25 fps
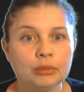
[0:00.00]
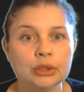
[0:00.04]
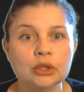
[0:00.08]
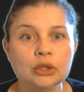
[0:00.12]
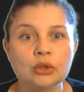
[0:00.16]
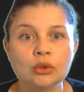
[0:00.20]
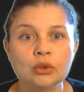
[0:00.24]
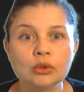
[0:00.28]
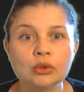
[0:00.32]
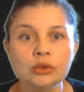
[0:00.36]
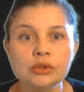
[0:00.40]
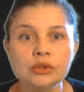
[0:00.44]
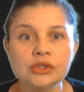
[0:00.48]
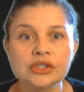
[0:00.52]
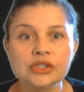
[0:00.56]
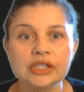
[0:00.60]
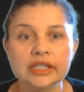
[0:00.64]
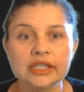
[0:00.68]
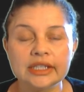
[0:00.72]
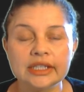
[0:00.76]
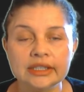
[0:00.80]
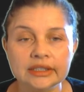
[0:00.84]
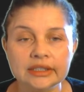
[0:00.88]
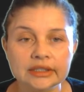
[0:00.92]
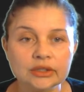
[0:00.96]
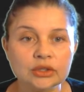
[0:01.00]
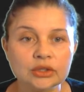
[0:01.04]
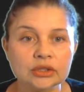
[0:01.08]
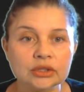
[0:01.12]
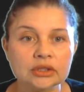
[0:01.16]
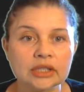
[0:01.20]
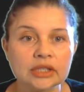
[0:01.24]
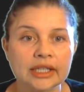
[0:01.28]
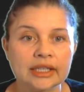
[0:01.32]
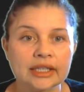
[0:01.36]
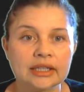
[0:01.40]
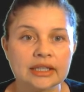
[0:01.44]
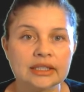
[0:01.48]
because the
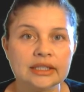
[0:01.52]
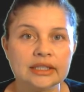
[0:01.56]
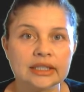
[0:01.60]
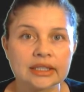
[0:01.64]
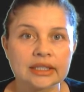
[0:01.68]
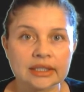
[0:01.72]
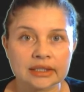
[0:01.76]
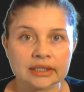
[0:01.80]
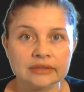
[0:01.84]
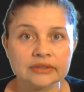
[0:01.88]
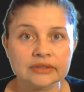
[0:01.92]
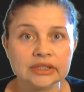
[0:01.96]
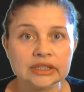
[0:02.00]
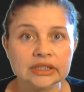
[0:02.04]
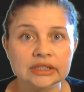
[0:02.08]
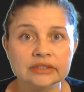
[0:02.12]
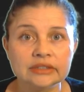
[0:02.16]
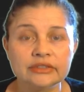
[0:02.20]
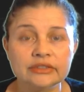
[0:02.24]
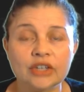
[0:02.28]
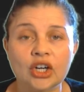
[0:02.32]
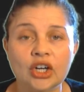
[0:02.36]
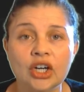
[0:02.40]
integral and the derivative